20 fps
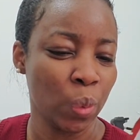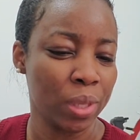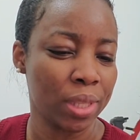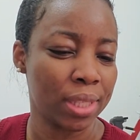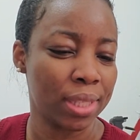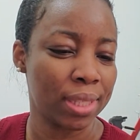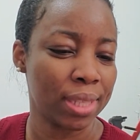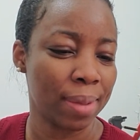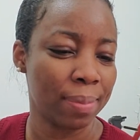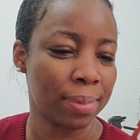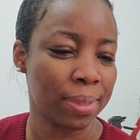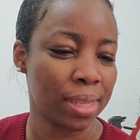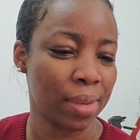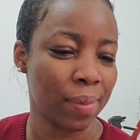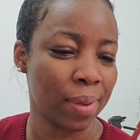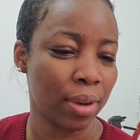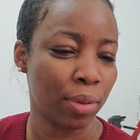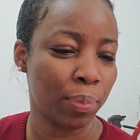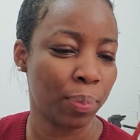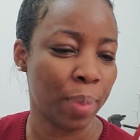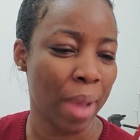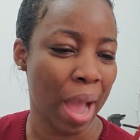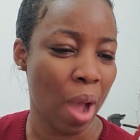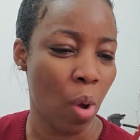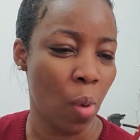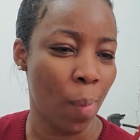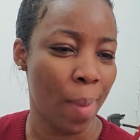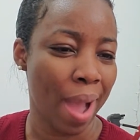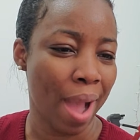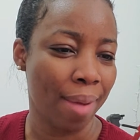with something with
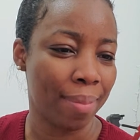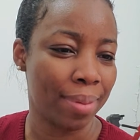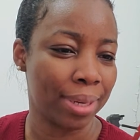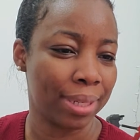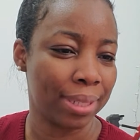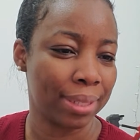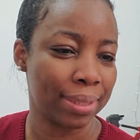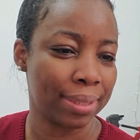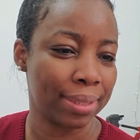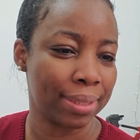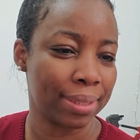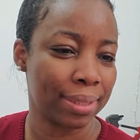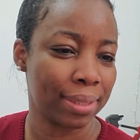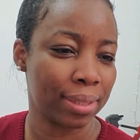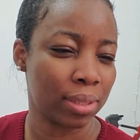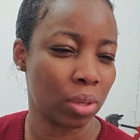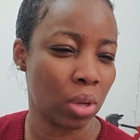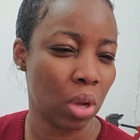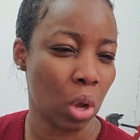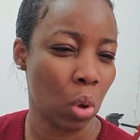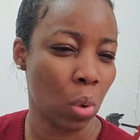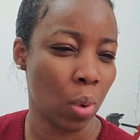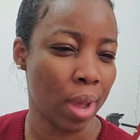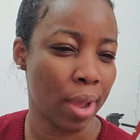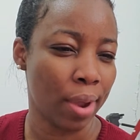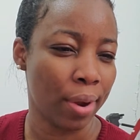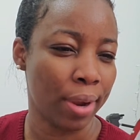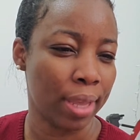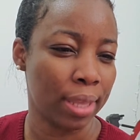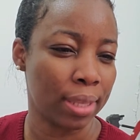baobab in it.
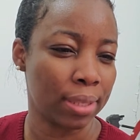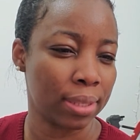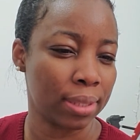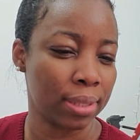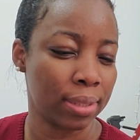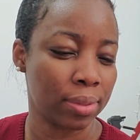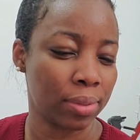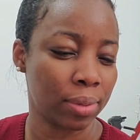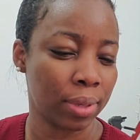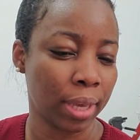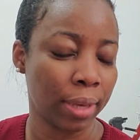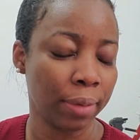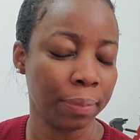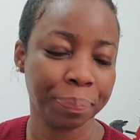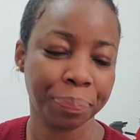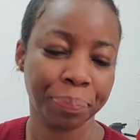ORS. Okay.